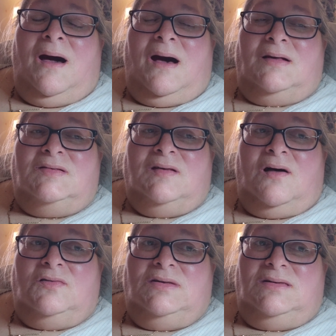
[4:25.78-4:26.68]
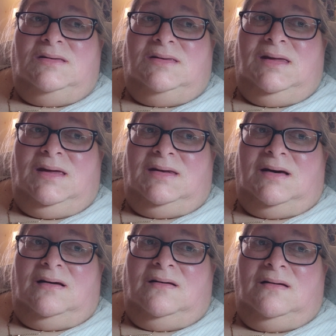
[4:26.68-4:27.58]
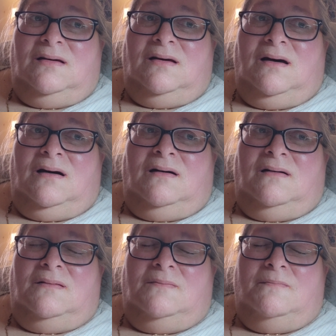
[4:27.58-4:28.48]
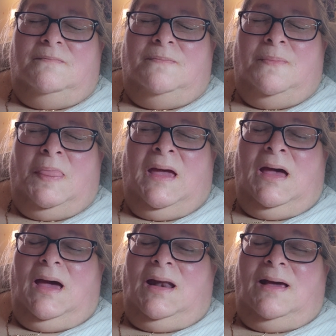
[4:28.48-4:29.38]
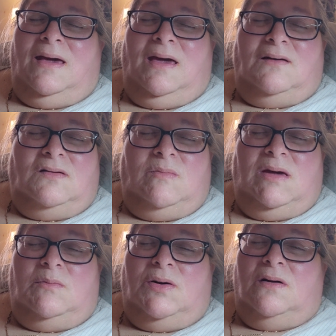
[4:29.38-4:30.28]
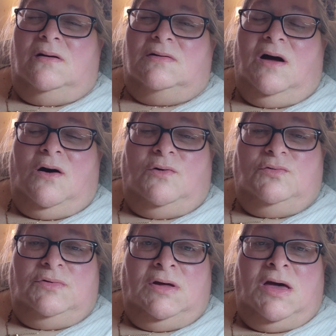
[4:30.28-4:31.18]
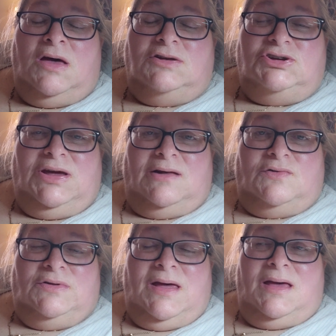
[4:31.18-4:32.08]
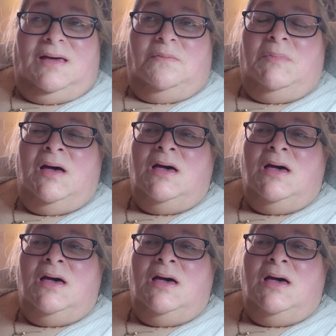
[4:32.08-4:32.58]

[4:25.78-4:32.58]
I saw Dina, and I can't remember her whole channel name,